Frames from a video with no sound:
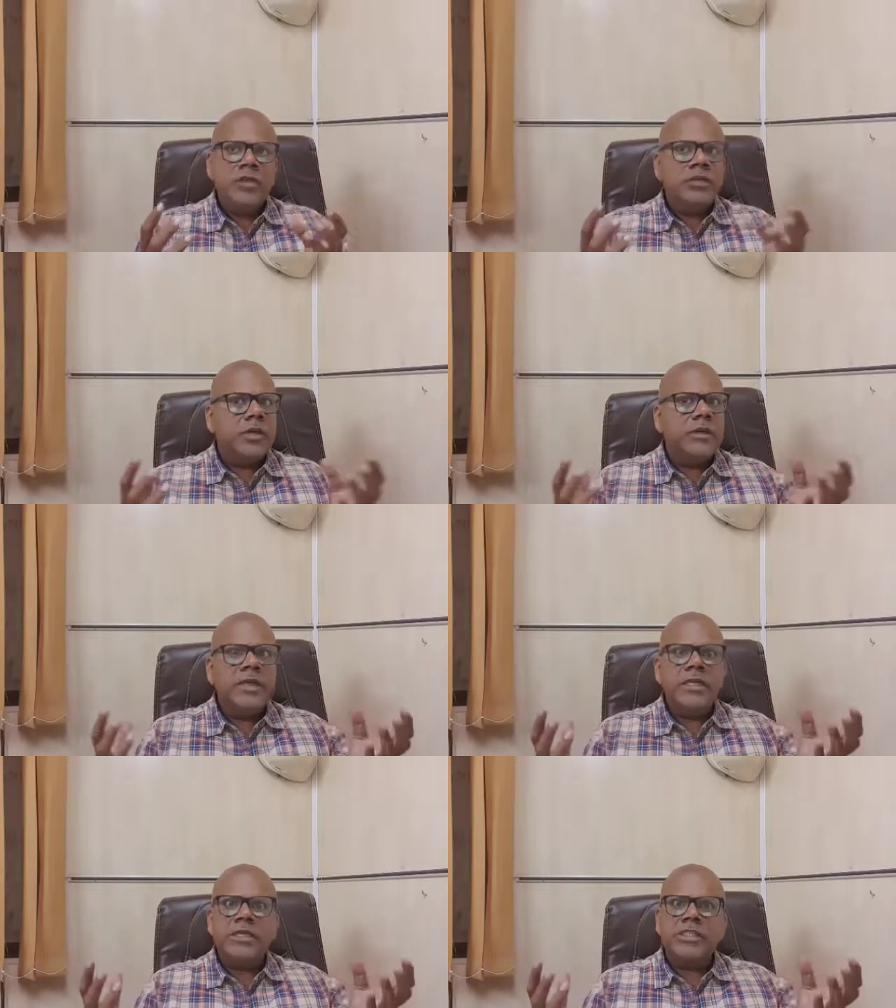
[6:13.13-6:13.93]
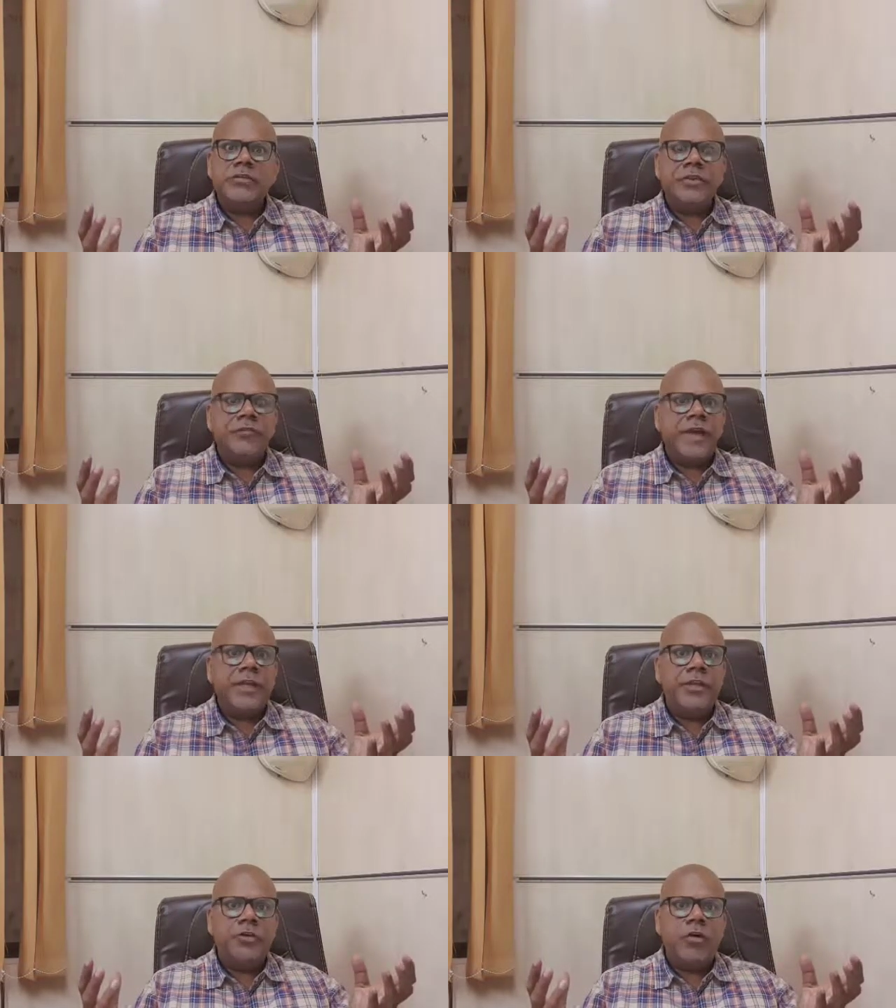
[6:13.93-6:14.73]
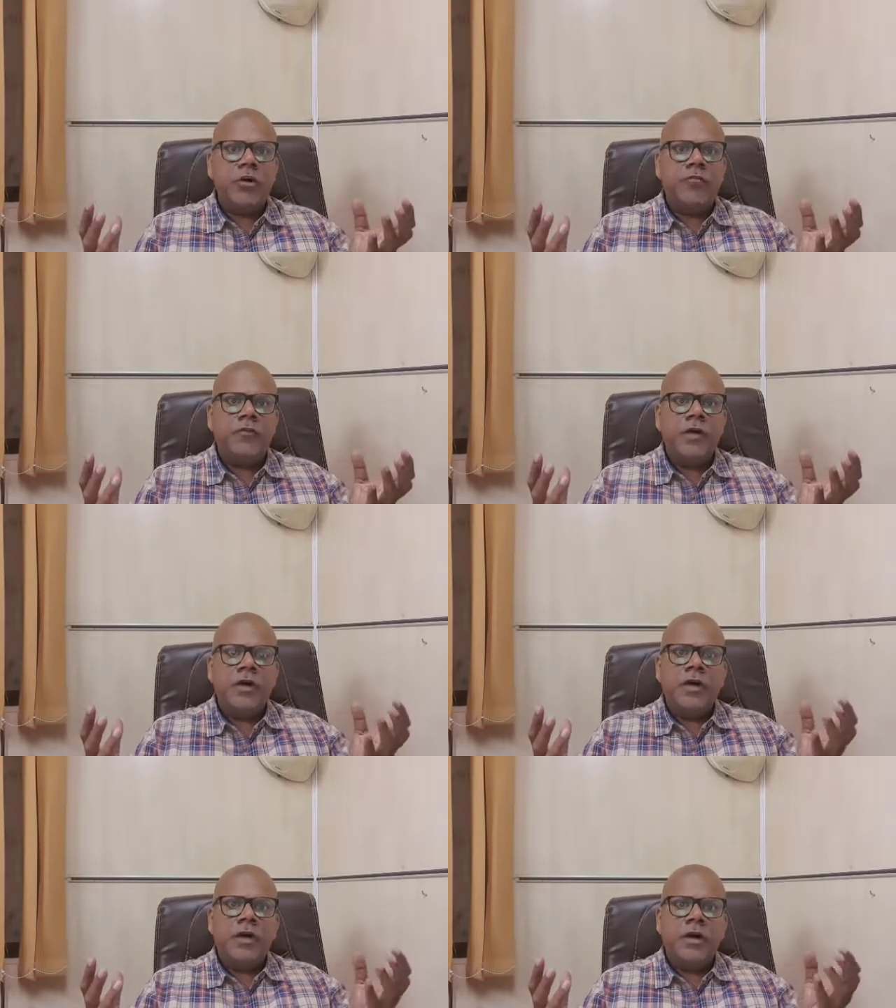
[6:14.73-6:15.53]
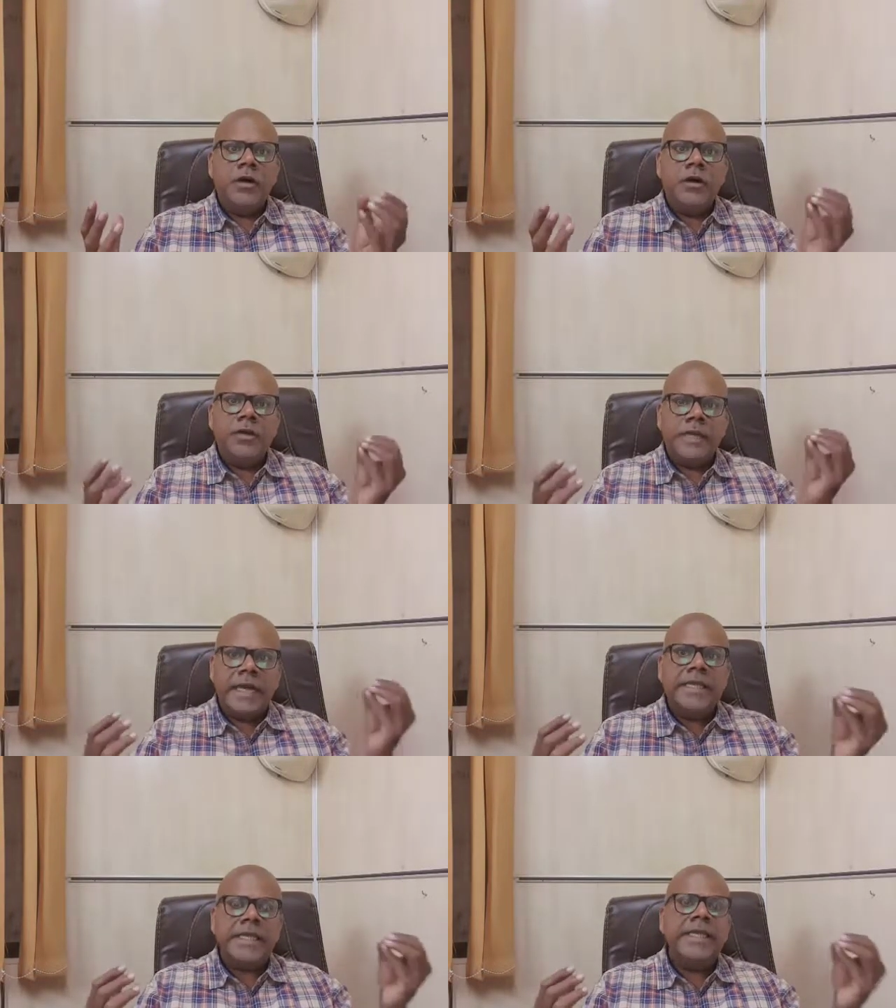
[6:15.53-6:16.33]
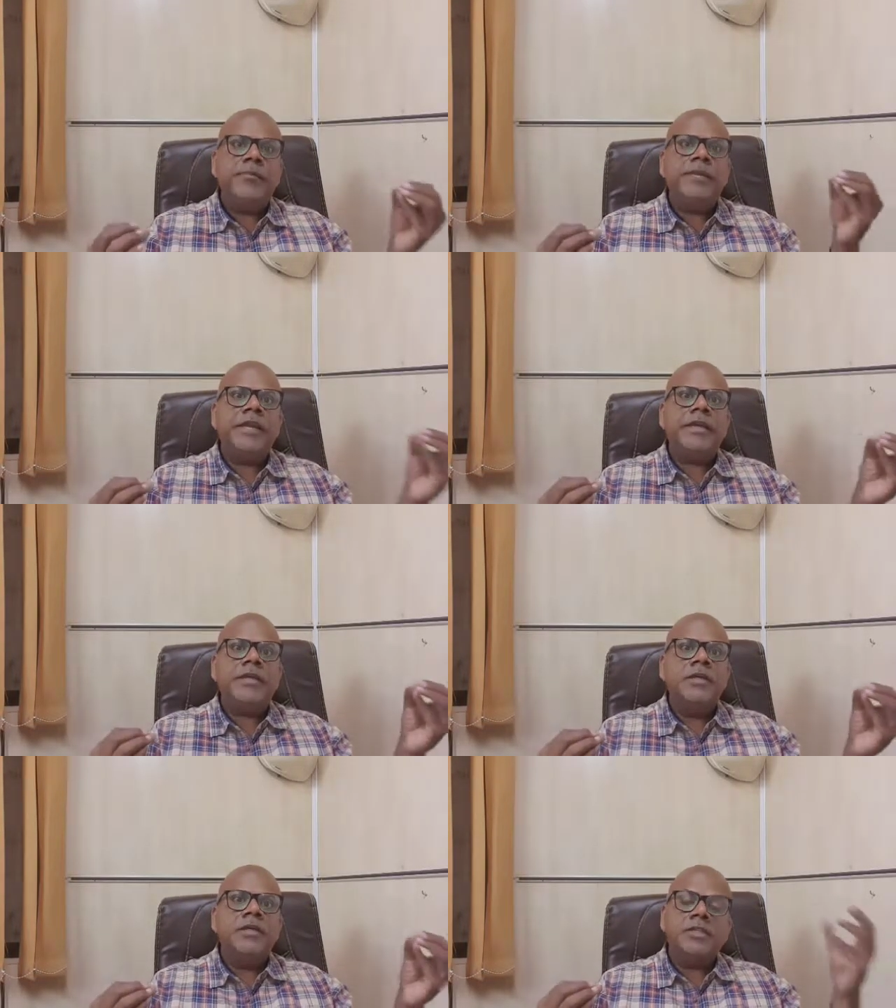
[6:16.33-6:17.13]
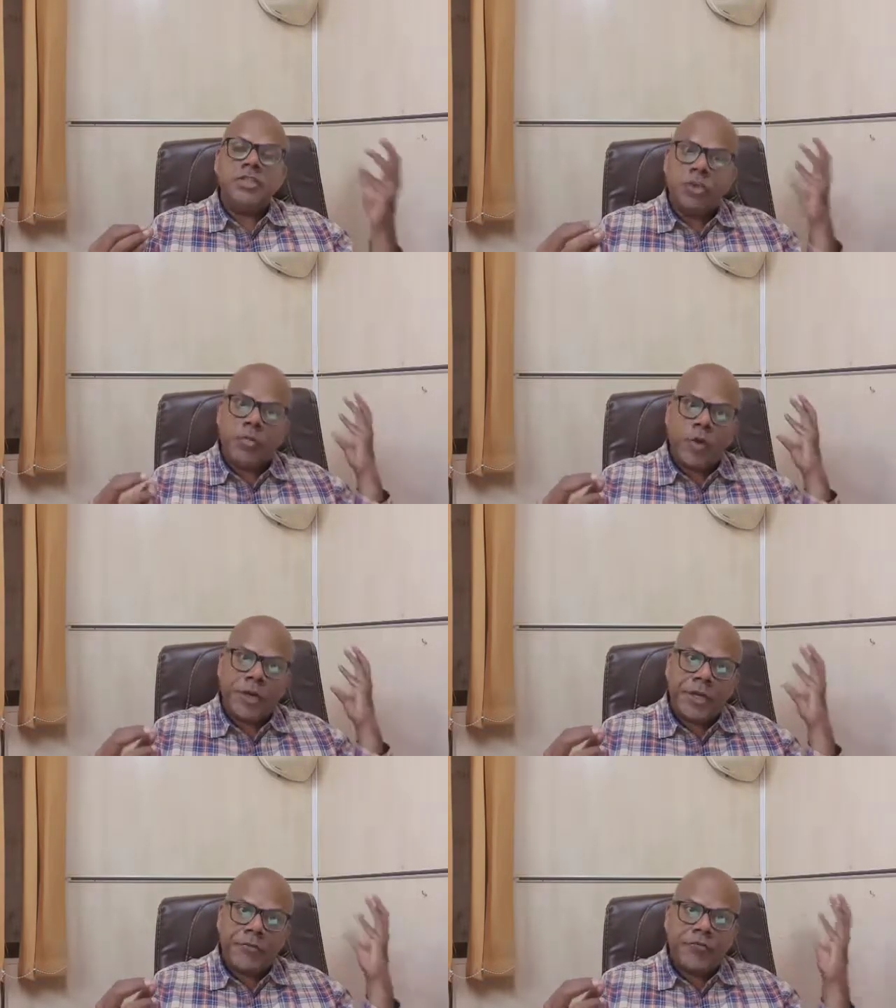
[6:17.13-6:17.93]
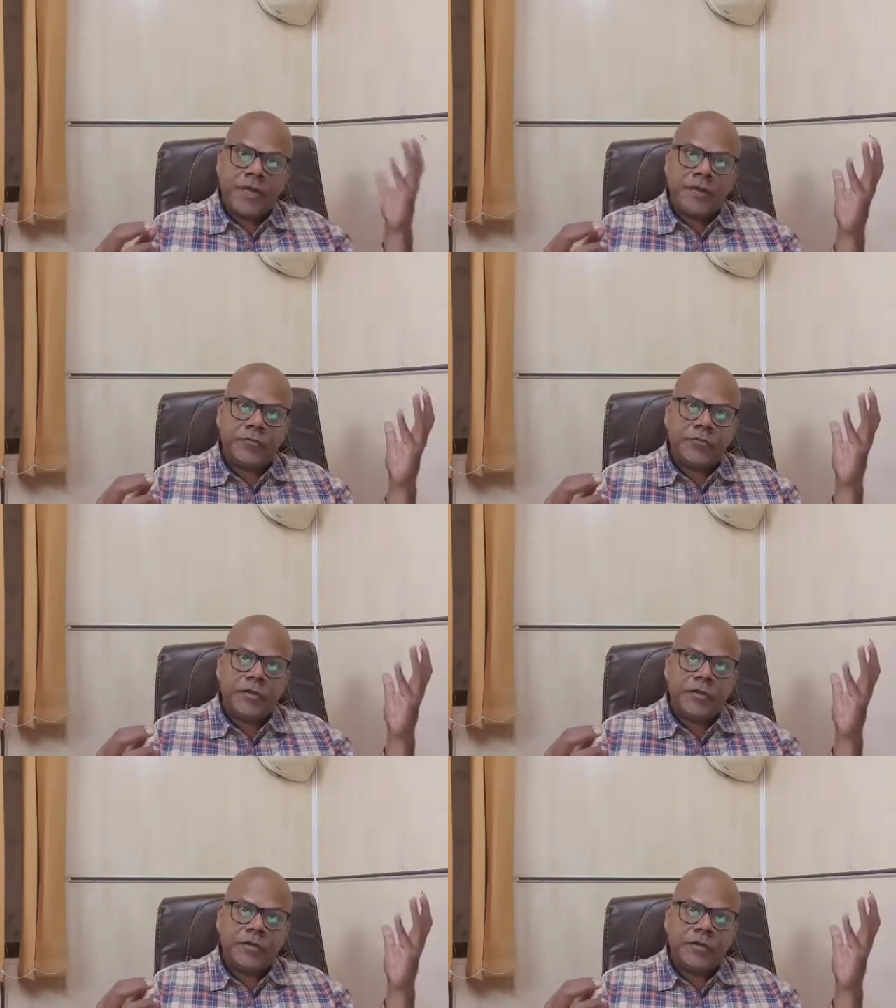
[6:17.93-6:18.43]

thermal conductivity value of red clay brick is 0.85